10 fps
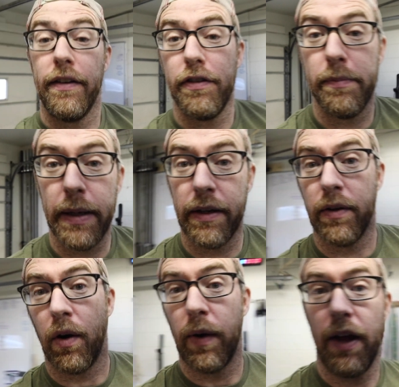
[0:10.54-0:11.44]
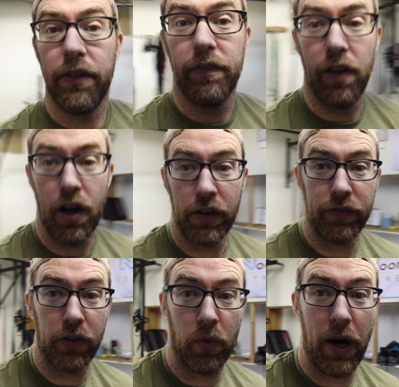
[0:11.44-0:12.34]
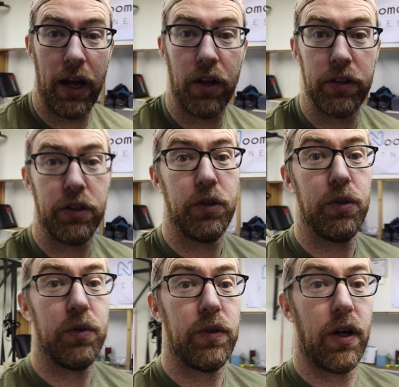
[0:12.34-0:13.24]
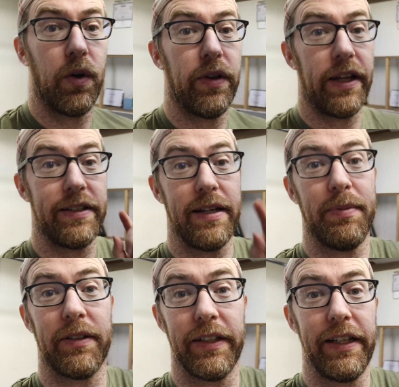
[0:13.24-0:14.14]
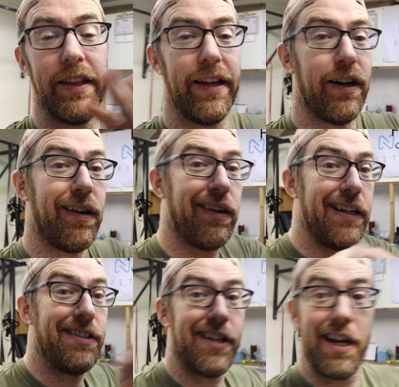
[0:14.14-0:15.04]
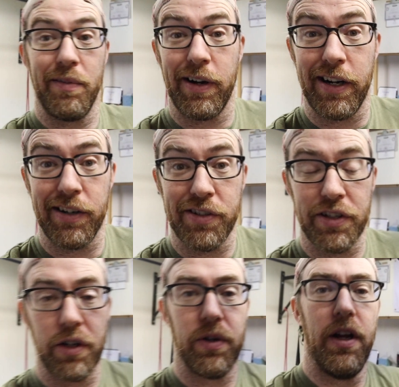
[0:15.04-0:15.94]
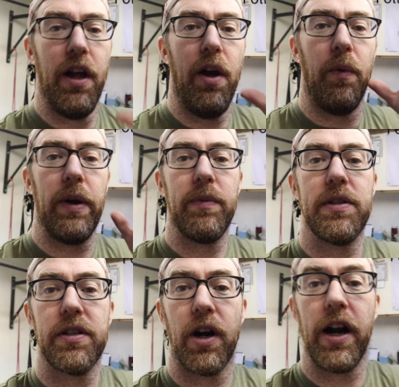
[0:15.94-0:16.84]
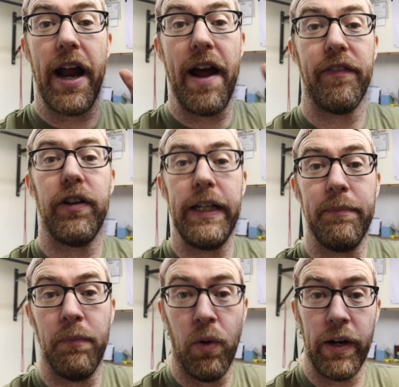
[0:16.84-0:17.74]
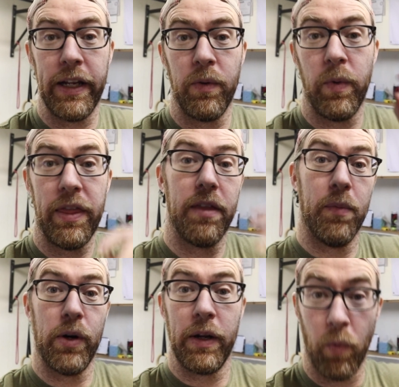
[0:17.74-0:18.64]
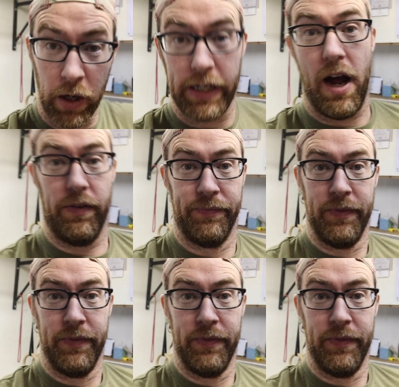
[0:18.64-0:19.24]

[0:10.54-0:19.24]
if you've been around the vlog for a while, you know that typically there in January or so, we would start every morning with the morning workout.